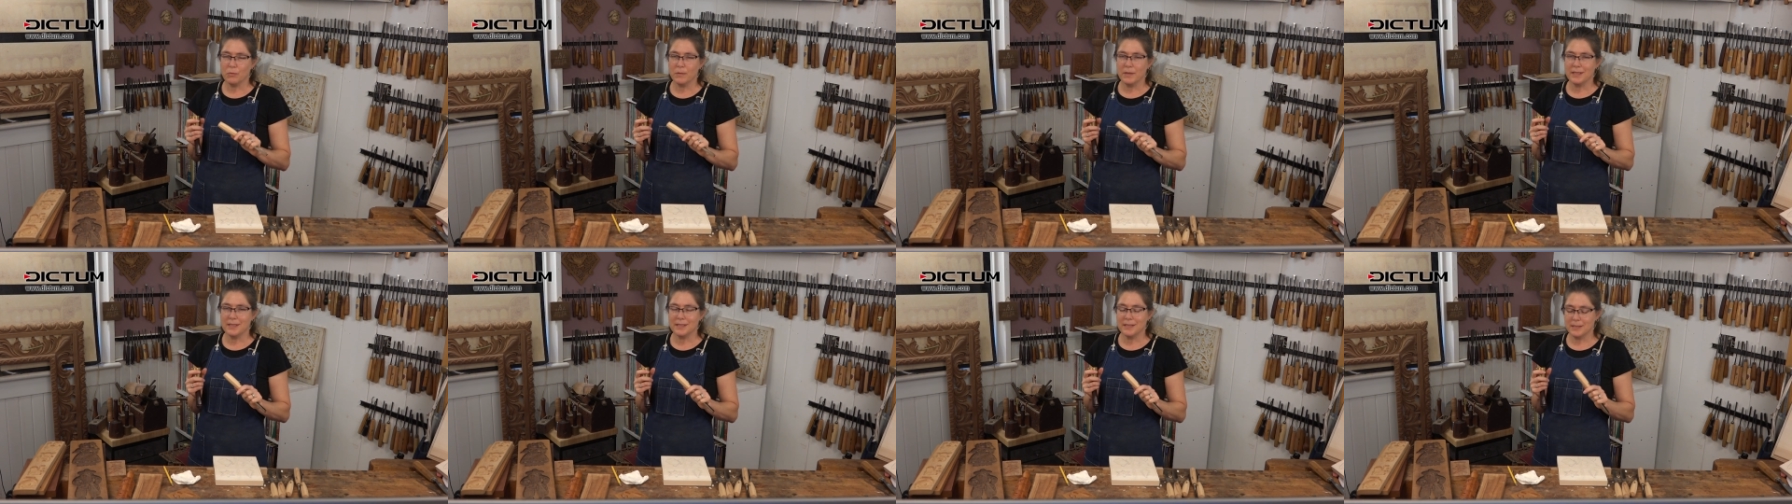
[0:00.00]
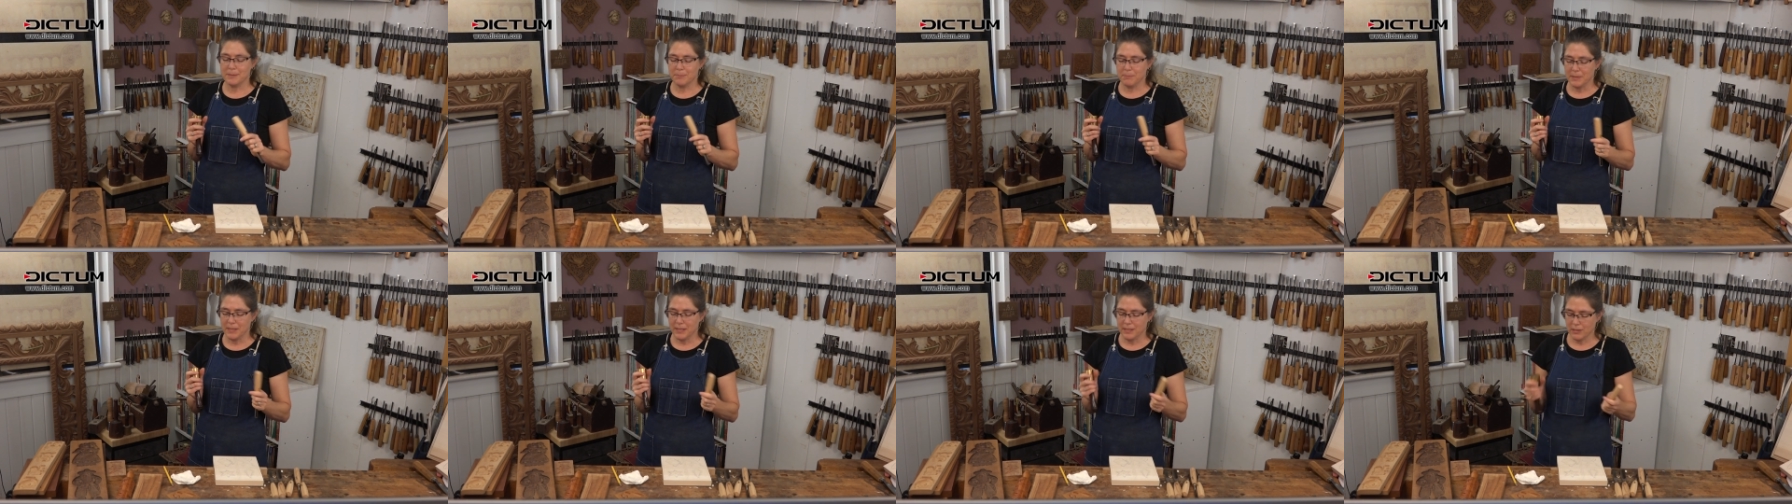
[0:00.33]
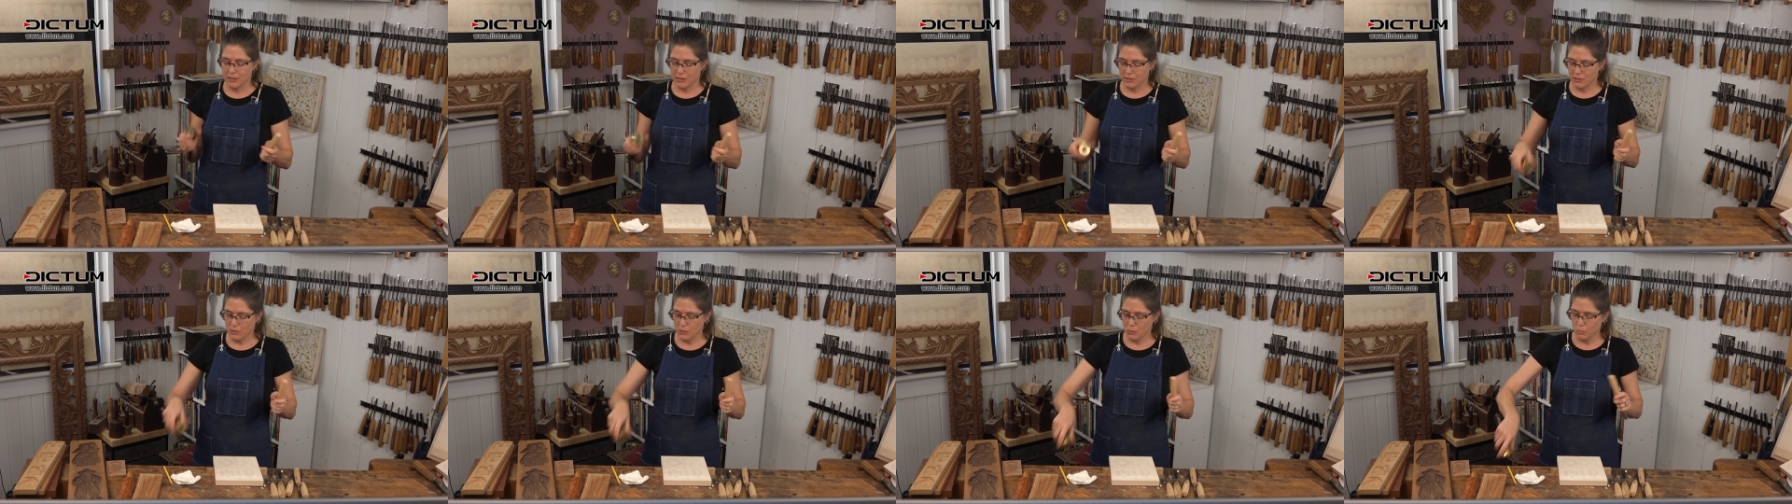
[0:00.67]
ones
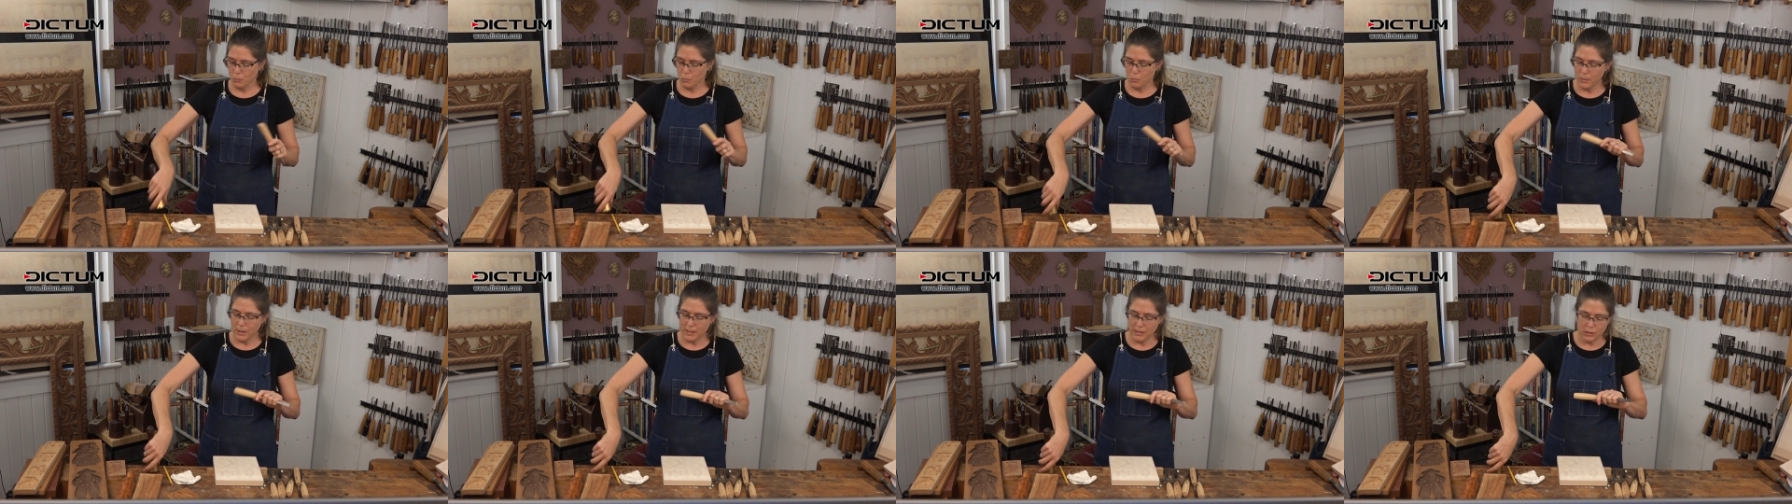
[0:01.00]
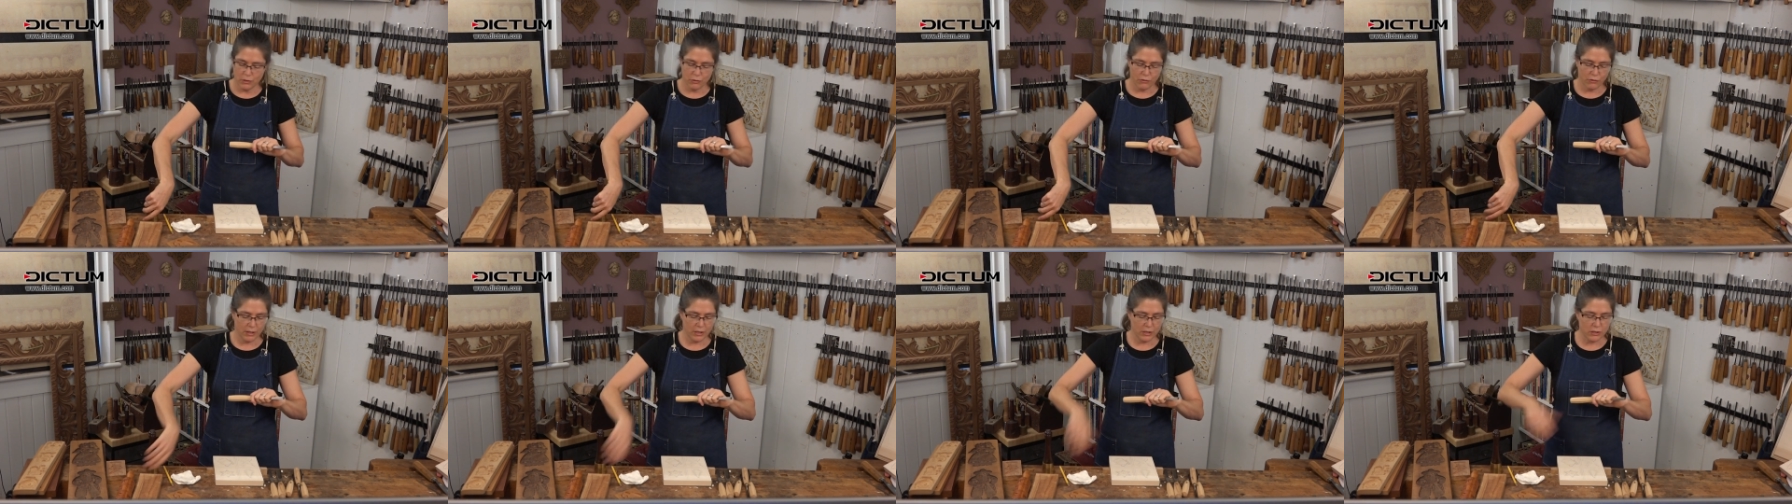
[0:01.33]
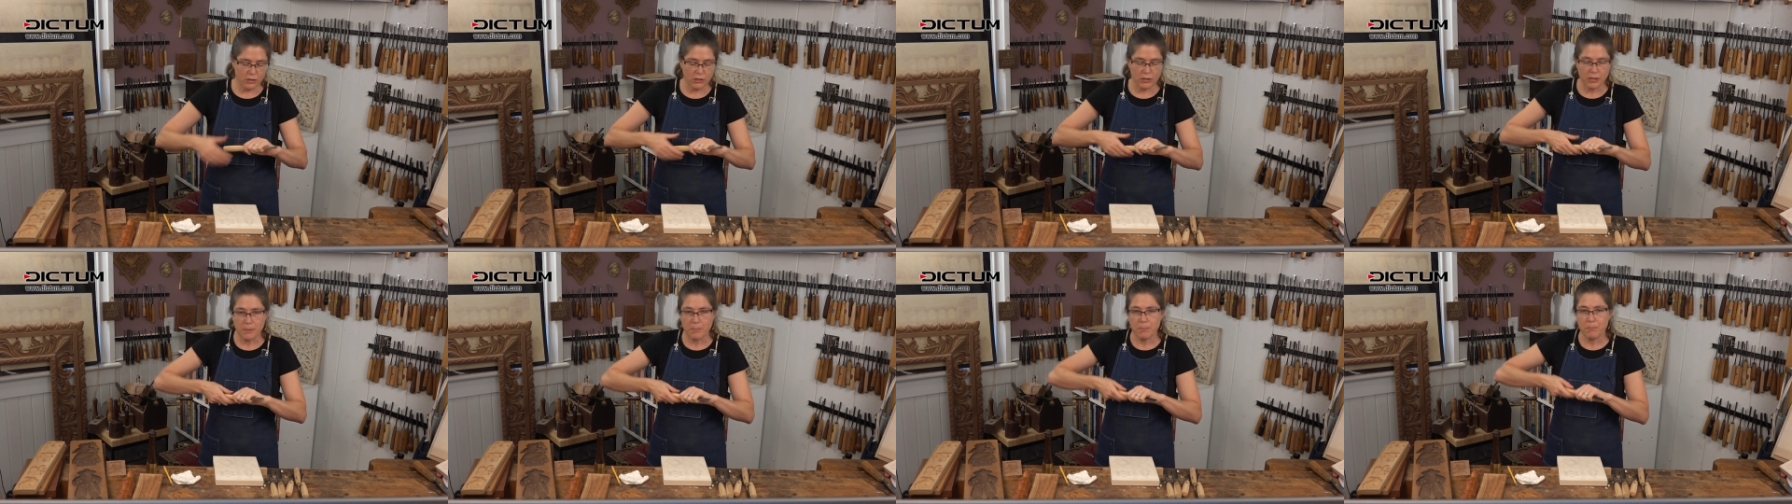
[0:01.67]
because when you're
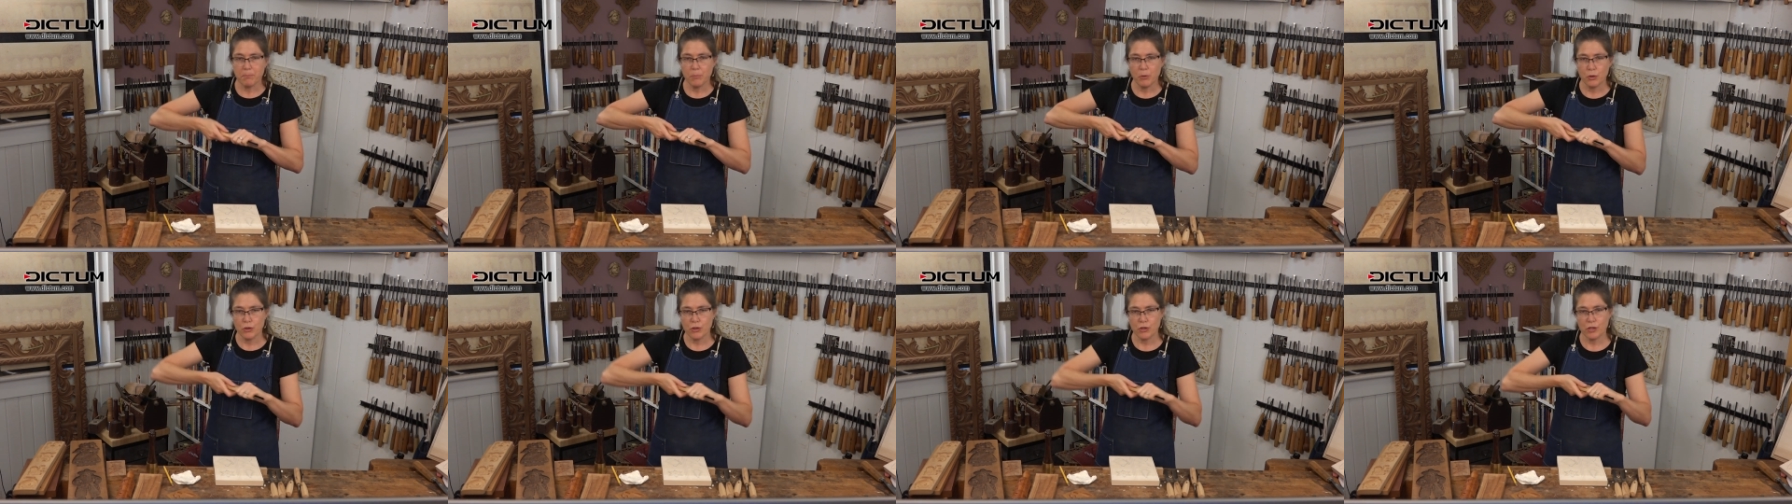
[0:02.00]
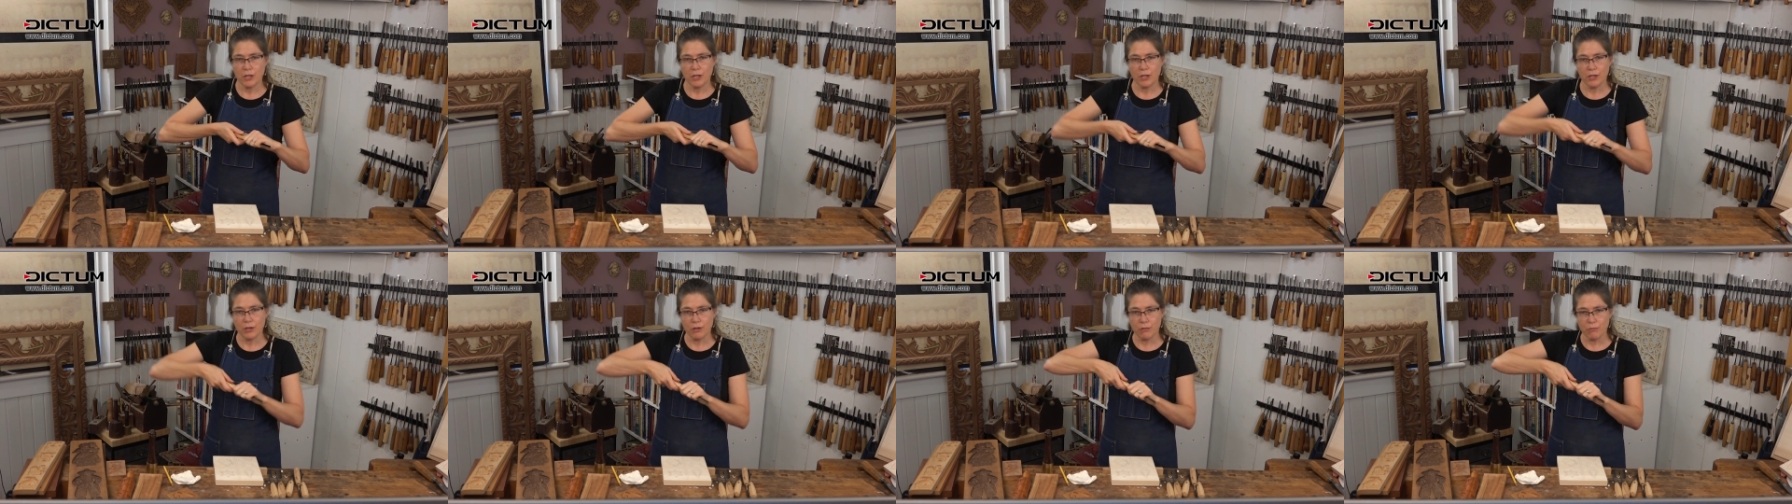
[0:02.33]
actually pushing